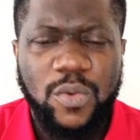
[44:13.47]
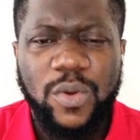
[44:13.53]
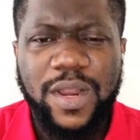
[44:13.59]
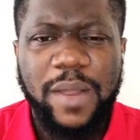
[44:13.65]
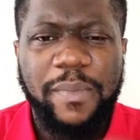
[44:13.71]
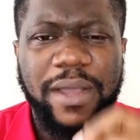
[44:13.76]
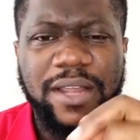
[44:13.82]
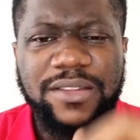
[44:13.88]

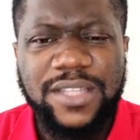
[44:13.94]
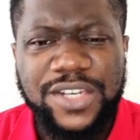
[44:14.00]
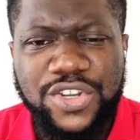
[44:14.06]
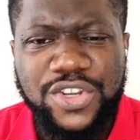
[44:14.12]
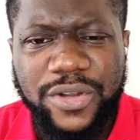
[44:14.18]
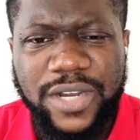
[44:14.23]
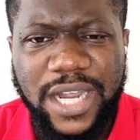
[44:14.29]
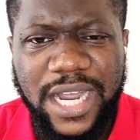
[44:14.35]
What about
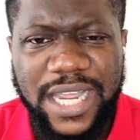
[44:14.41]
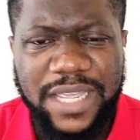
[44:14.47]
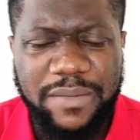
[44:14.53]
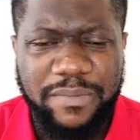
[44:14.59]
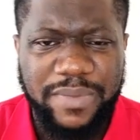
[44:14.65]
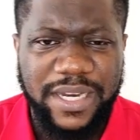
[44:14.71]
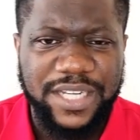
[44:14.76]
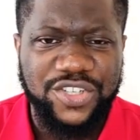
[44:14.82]
the new car
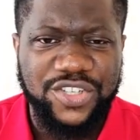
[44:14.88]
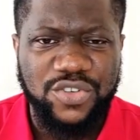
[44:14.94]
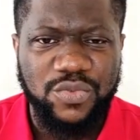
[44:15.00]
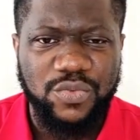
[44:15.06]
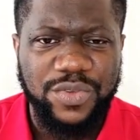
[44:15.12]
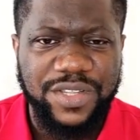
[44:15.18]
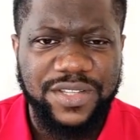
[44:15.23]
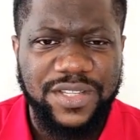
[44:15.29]
he
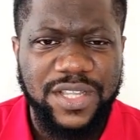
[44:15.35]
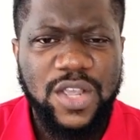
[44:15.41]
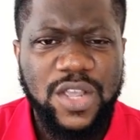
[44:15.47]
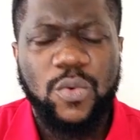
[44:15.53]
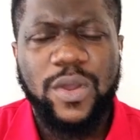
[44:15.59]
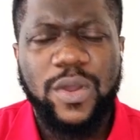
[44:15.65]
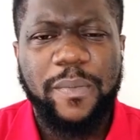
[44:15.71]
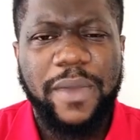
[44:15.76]
blessed you with?